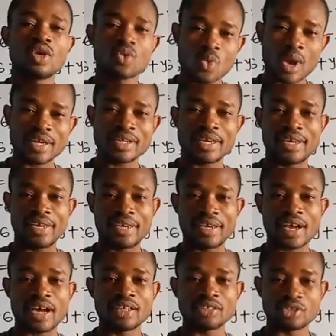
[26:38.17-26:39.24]

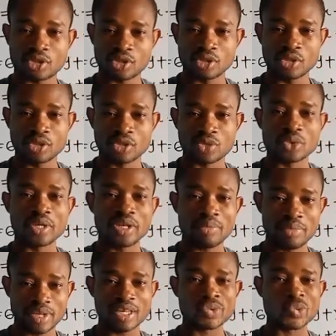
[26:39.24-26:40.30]
1a and 2 to
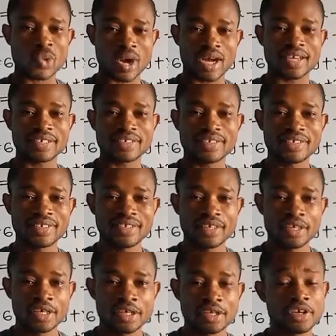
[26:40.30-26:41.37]
eliminate y.
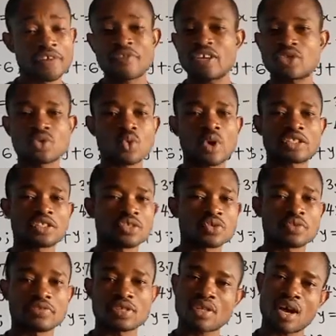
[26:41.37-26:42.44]
In the first two questions
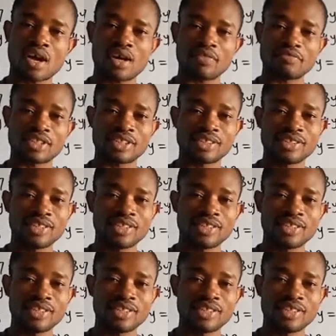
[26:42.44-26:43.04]
we've solved,